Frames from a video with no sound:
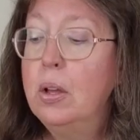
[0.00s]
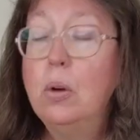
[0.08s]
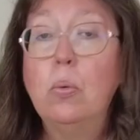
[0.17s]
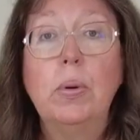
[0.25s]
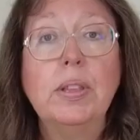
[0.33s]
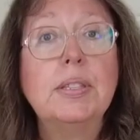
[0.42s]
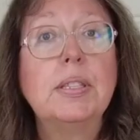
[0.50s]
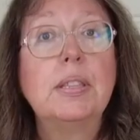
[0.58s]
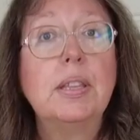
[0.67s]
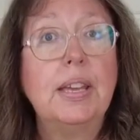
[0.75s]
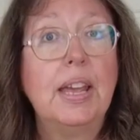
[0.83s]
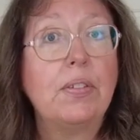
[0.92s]
Once
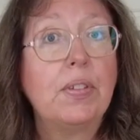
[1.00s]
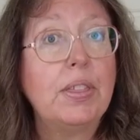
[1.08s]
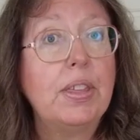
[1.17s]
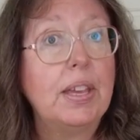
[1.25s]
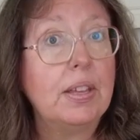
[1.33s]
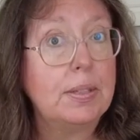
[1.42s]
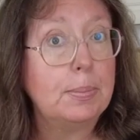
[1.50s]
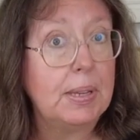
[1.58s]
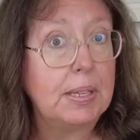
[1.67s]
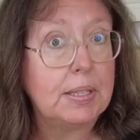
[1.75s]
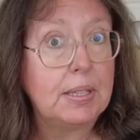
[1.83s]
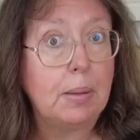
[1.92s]
everything is
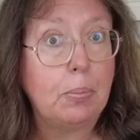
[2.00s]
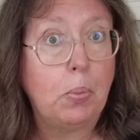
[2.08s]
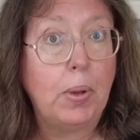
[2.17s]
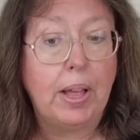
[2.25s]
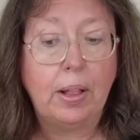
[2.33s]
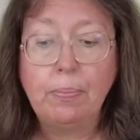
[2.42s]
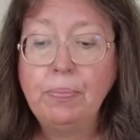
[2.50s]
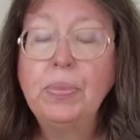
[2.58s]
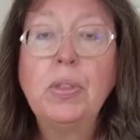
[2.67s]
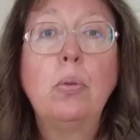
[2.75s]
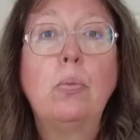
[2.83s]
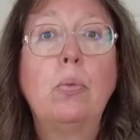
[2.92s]
mixed up well,
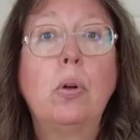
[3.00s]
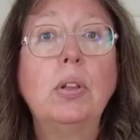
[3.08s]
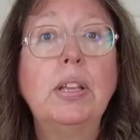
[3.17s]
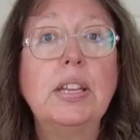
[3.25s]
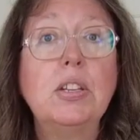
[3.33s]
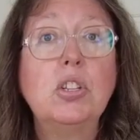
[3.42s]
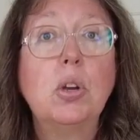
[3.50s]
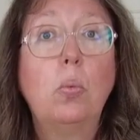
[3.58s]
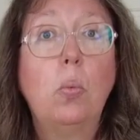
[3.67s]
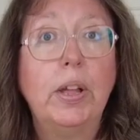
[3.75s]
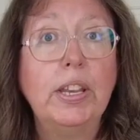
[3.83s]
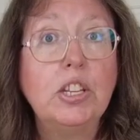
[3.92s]
roll it into
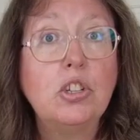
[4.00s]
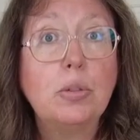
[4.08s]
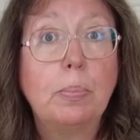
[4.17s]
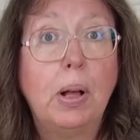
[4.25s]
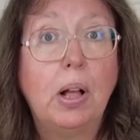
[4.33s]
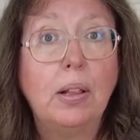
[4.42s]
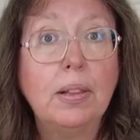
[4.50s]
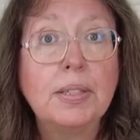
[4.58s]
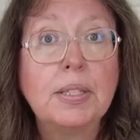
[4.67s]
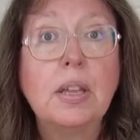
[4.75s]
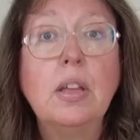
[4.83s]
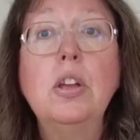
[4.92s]
1-inch
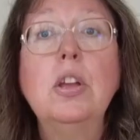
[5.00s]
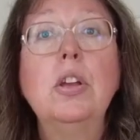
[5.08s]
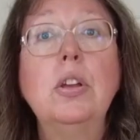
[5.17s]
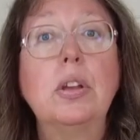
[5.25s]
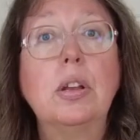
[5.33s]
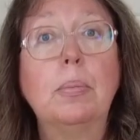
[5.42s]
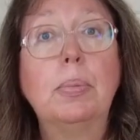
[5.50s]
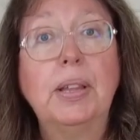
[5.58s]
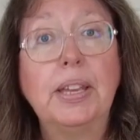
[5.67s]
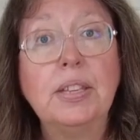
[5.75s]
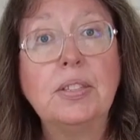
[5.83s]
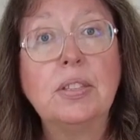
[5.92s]
balls. You're going to
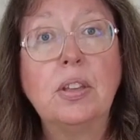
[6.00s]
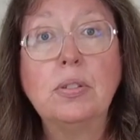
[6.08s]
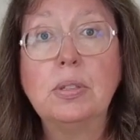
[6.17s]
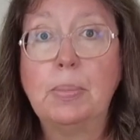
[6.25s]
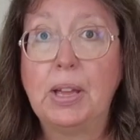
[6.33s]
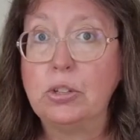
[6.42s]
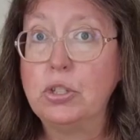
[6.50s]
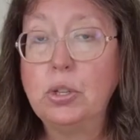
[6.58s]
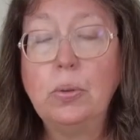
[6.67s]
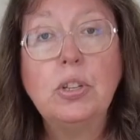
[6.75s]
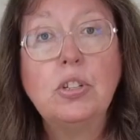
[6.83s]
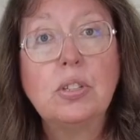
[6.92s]
place those about
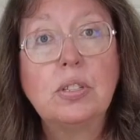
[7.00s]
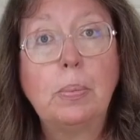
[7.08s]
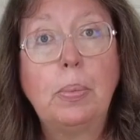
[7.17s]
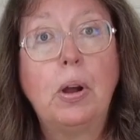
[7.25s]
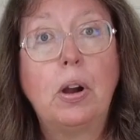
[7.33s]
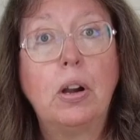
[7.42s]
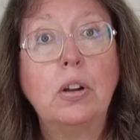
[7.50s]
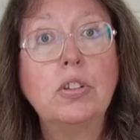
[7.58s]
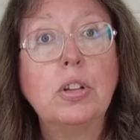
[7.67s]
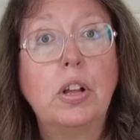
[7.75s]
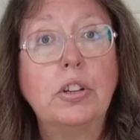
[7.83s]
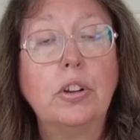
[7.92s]
2 inches apart
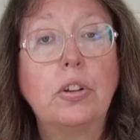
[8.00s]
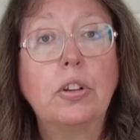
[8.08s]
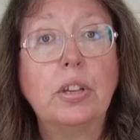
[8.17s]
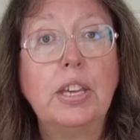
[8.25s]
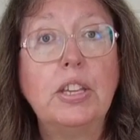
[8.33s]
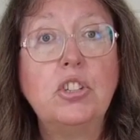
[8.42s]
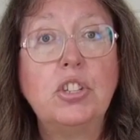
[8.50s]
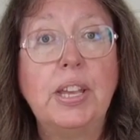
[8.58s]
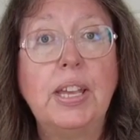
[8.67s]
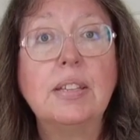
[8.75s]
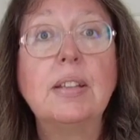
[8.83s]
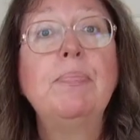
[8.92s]
on your cookie
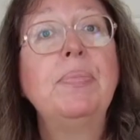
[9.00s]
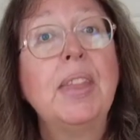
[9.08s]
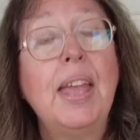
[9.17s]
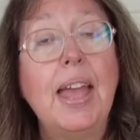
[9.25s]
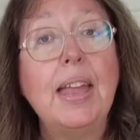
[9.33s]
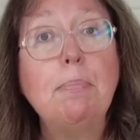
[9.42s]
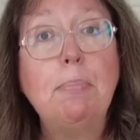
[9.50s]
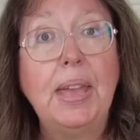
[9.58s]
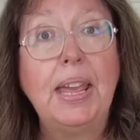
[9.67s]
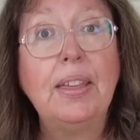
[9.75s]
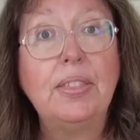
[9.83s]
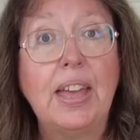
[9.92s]
sheet and
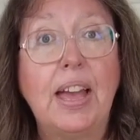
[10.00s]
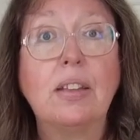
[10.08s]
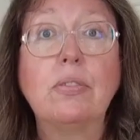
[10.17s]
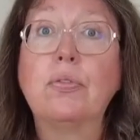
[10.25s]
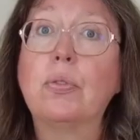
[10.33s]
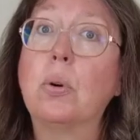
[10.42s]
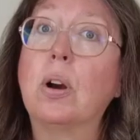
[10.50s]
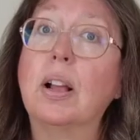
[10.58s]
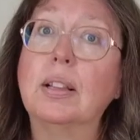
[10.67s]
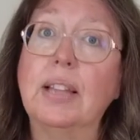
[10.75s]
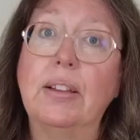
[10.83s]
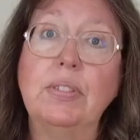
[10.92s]
bake that for
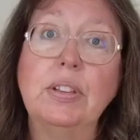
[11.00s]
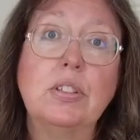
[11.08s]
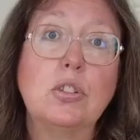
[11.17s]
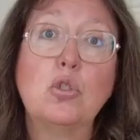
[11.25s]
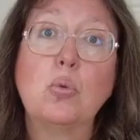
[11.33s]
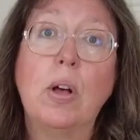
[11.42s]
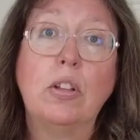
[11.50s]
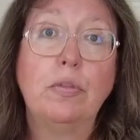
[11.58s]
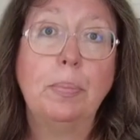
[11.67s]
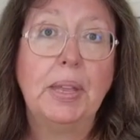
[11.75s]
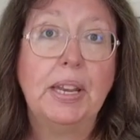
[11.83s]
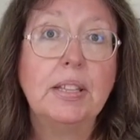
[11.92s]
11 to
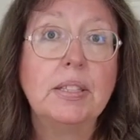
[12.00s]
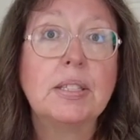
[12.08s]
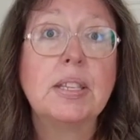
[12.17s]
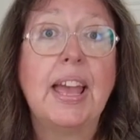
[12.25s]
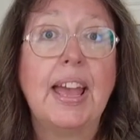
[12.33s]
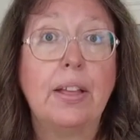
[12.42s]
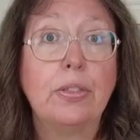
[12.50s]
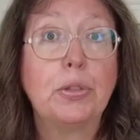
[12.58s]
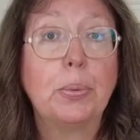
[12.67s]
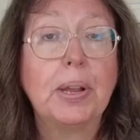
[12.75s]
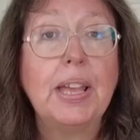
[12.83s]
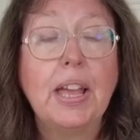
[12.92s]
12 minutes at
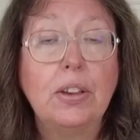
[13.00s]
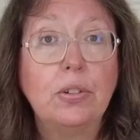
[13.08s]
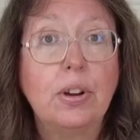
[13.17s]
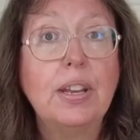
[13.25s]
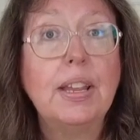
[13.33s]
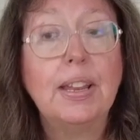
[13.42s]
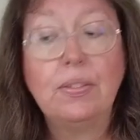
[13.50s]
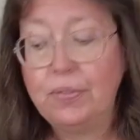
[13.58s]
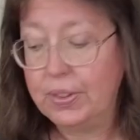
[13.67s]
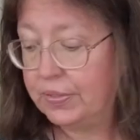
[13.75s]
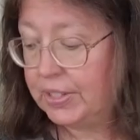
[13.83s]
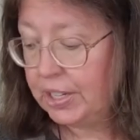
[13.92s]

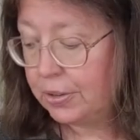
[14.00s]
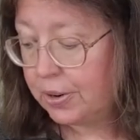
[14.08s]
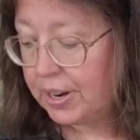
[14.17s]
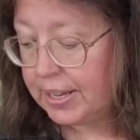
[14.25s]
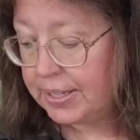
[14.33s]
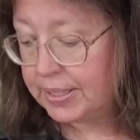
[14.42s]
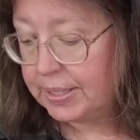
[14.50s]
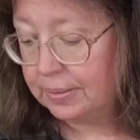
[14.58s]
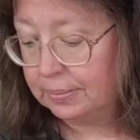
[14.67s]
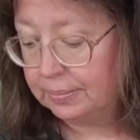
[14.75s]
350 degrees.